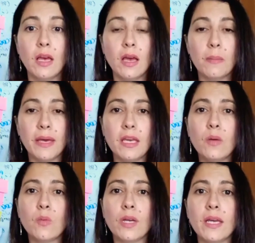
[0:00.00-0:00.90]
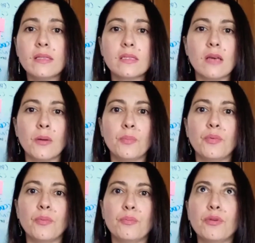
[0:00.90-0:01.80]
but he's
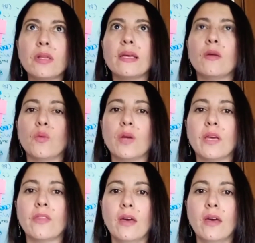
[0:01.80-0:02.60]
brilliant with